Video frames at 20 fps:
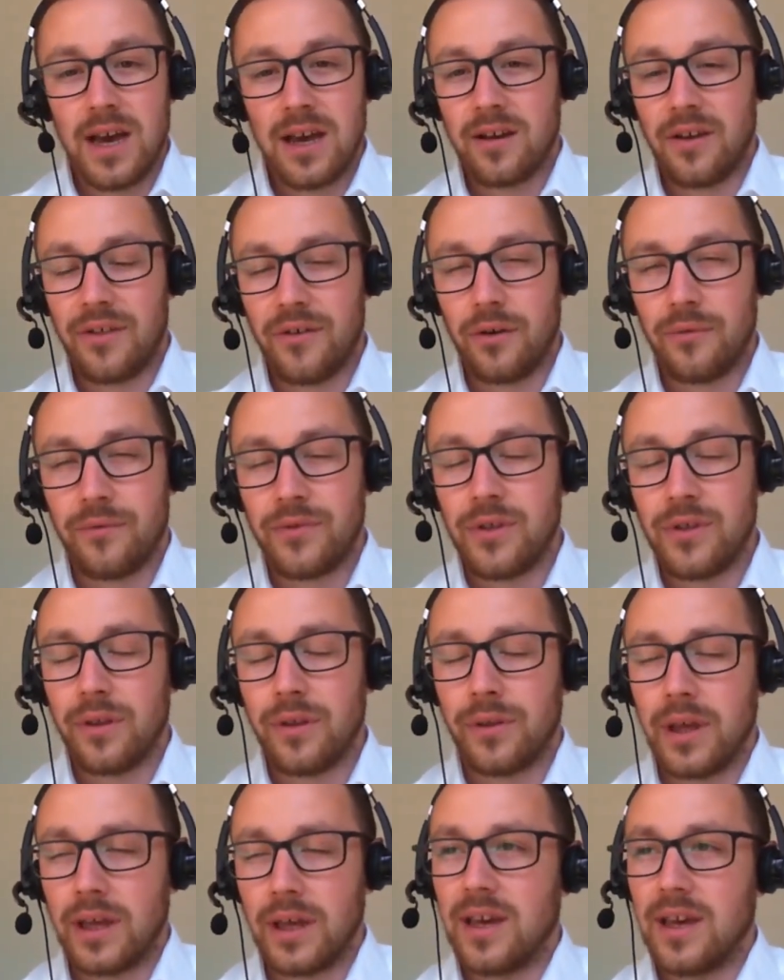Because often the
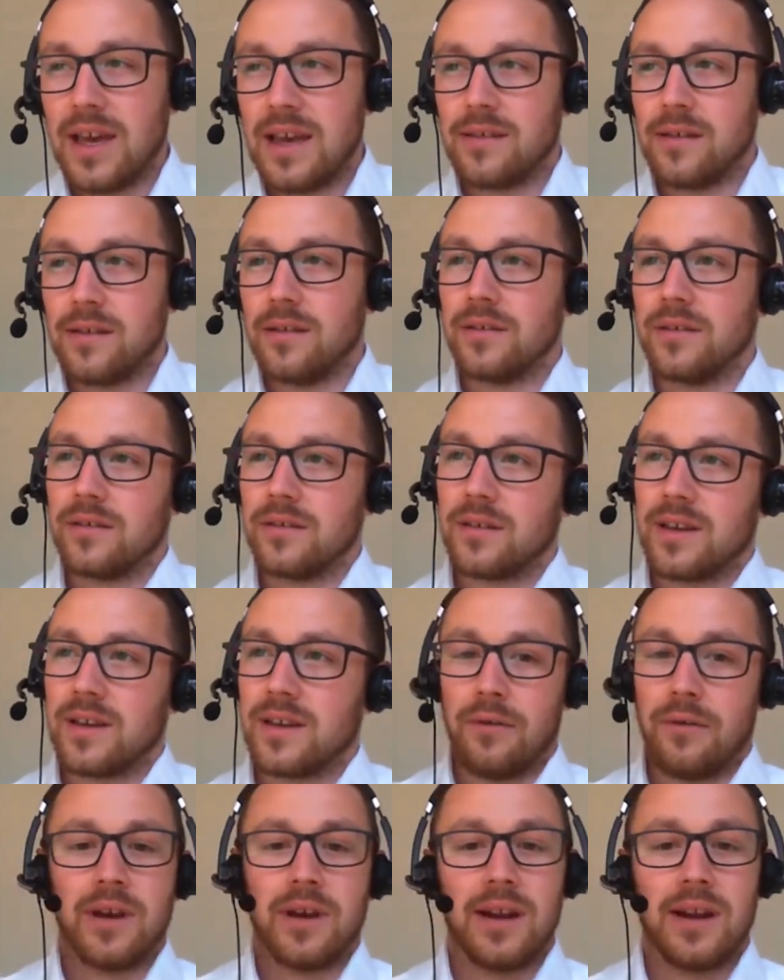thing that isn't
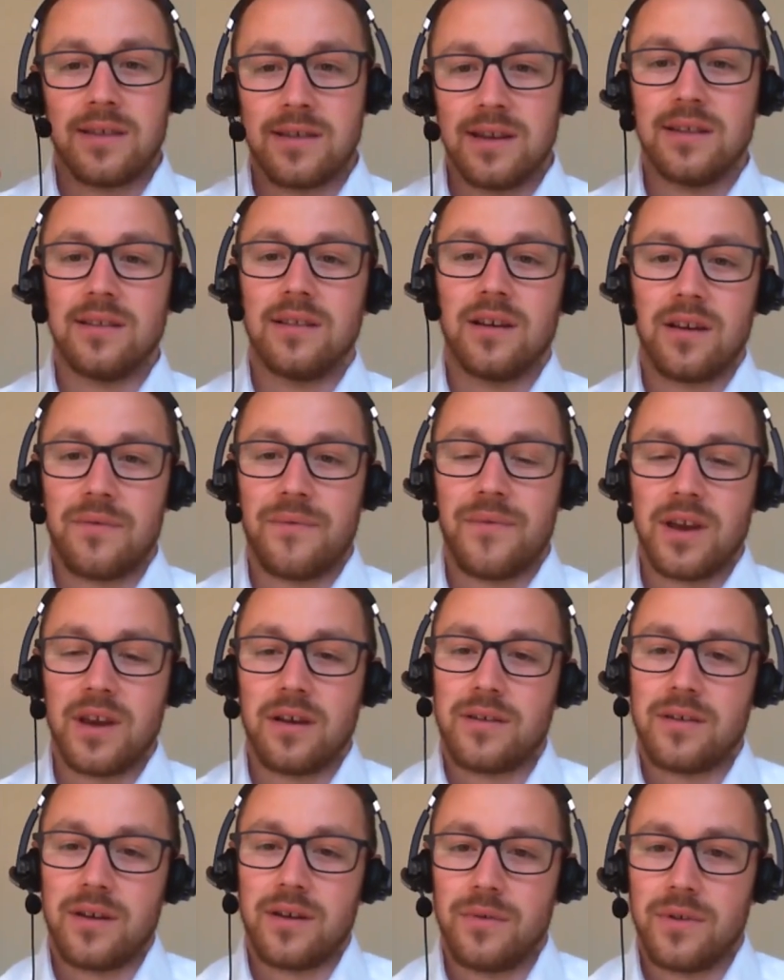calculated in those
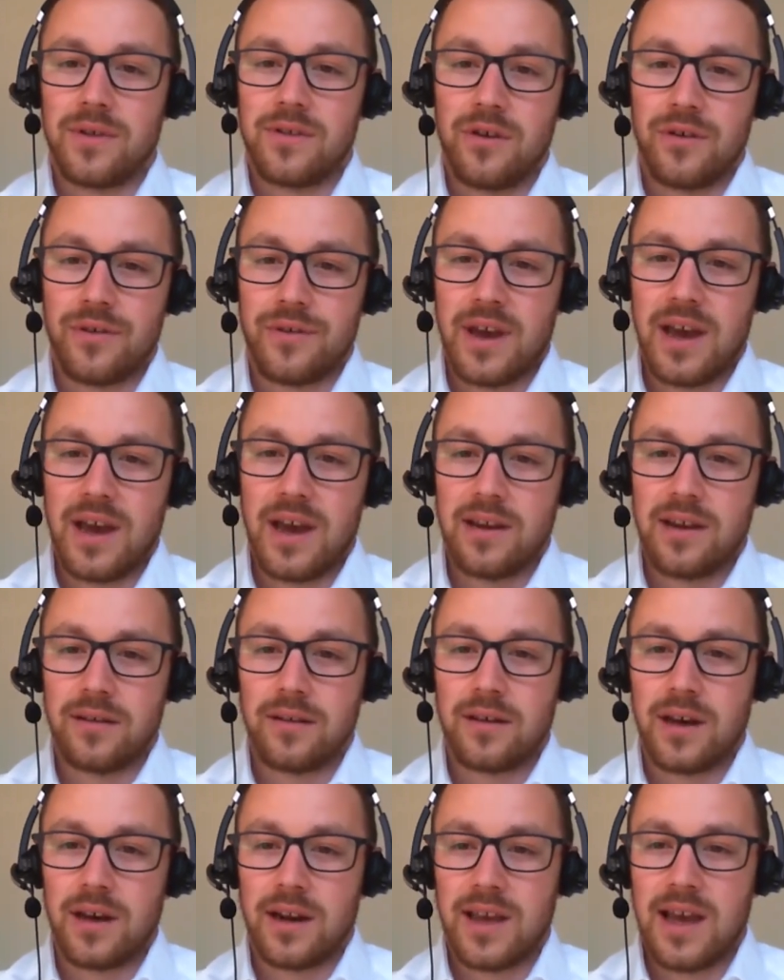figures, I would just say,
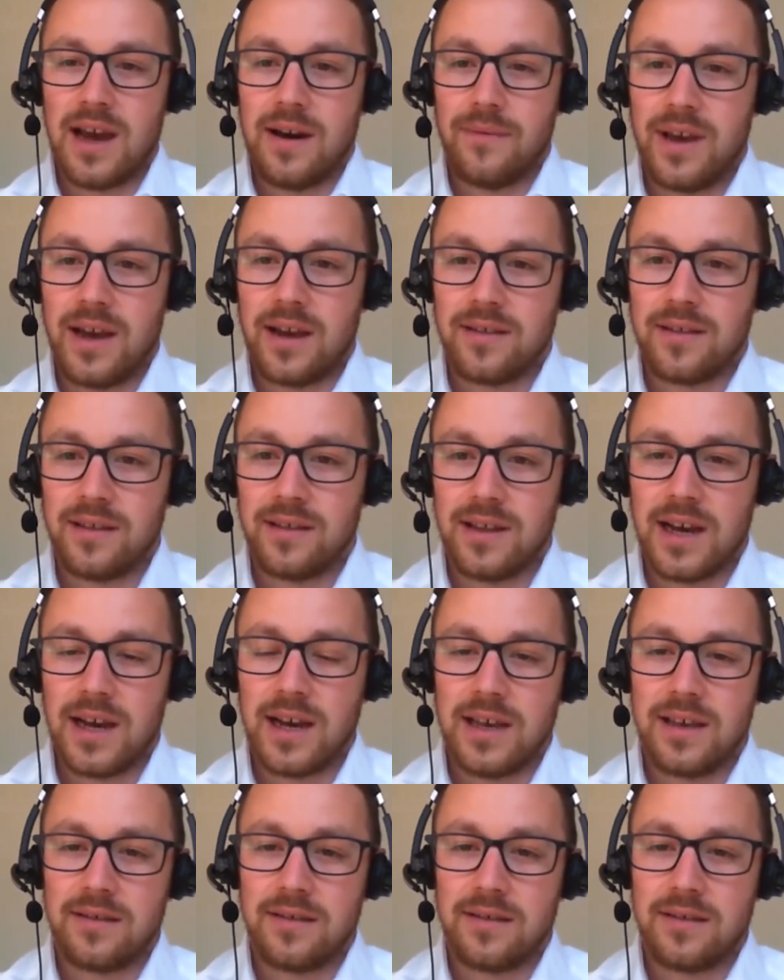in kind of caveating that,